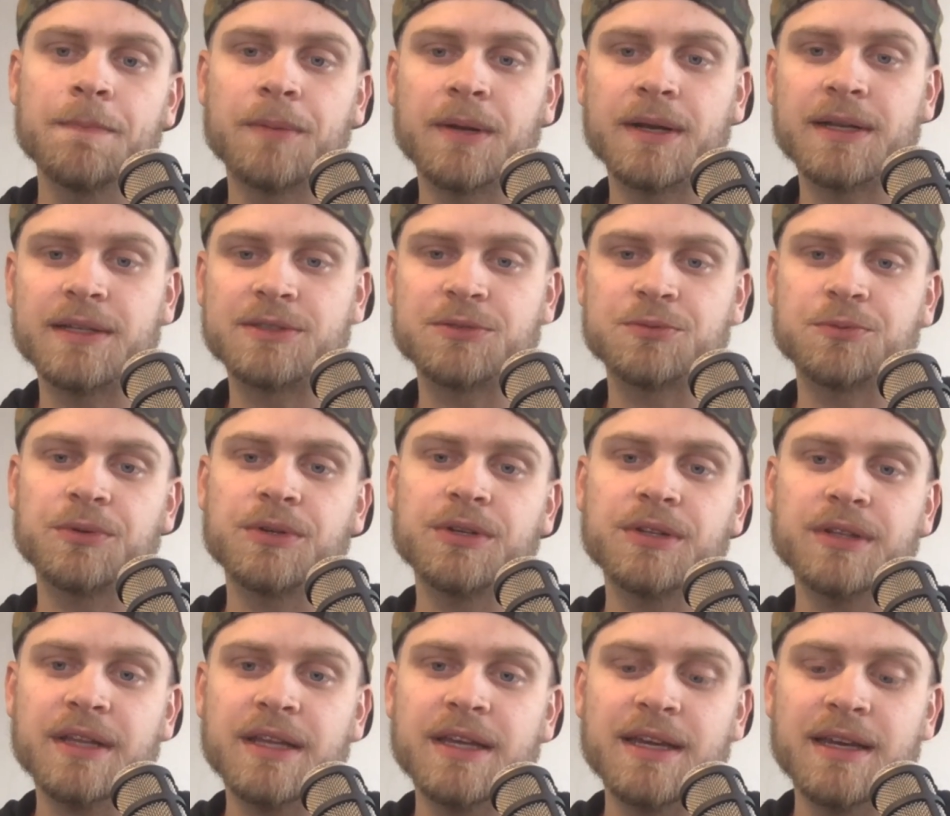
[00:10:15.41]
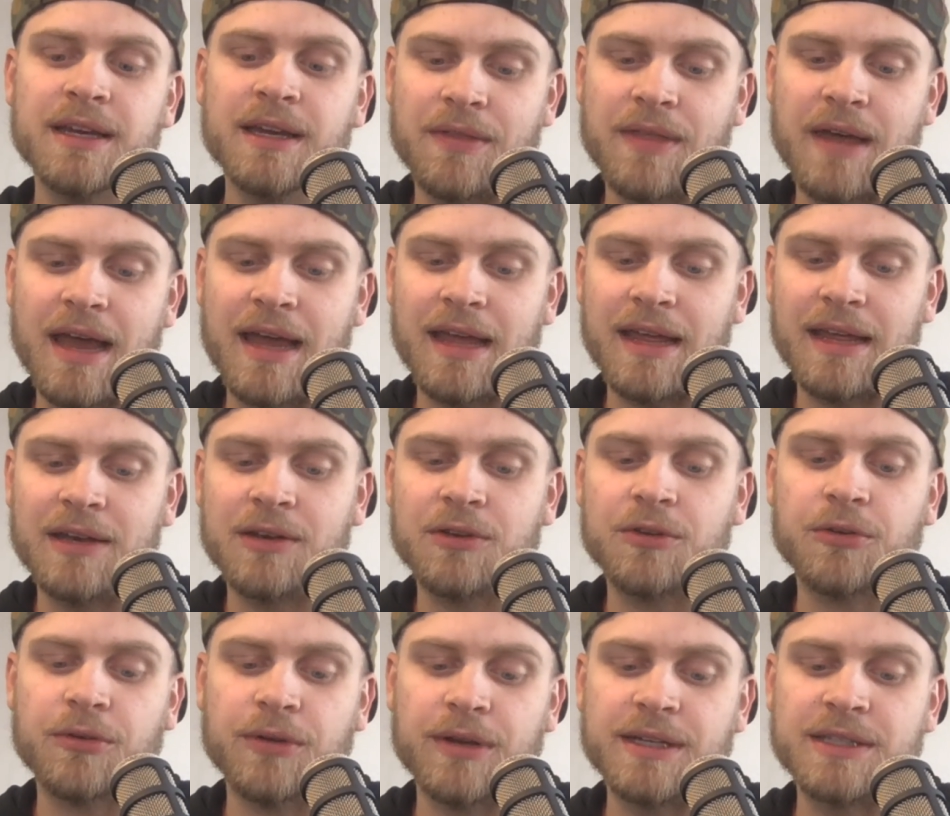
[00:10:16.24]
But it's really that
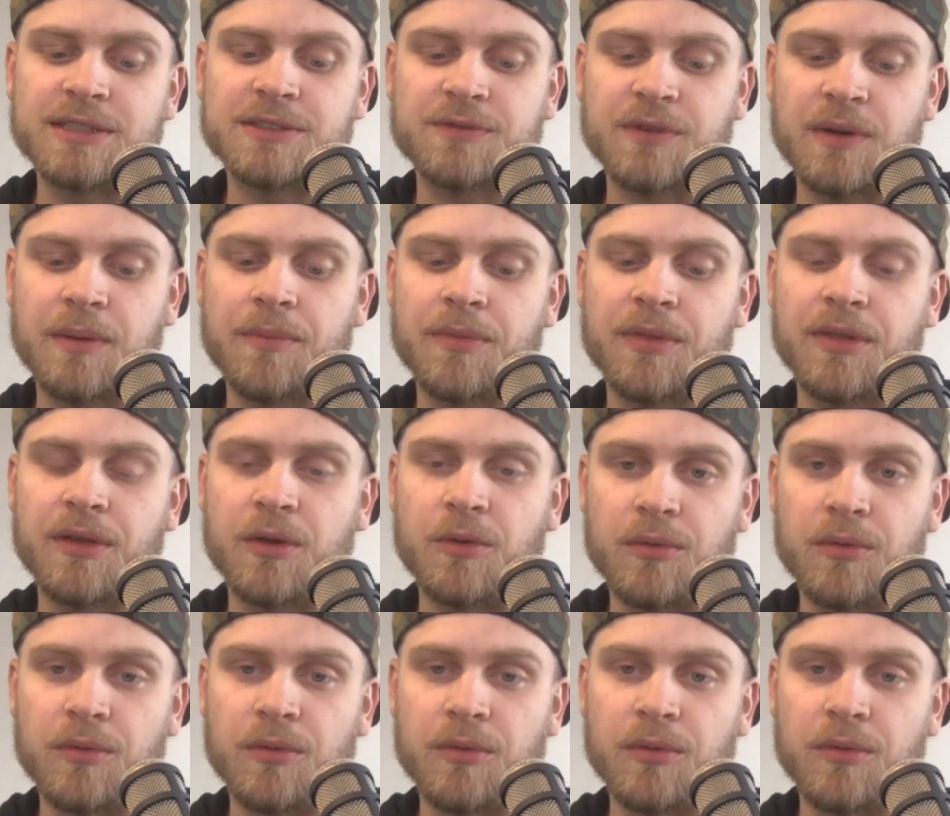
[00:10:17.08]
increase from